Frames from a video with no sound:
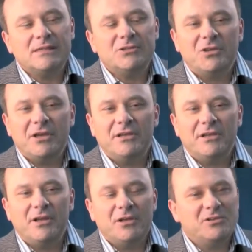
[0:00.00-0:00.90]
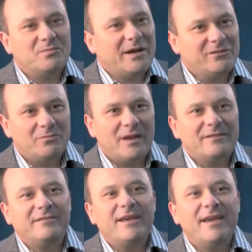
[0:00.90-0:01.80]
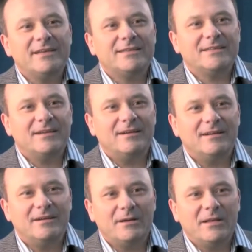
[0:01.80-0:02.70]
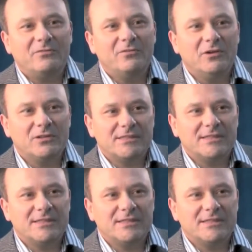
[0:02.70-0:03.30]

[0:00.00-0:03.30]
You can undermine the bladder neck, if not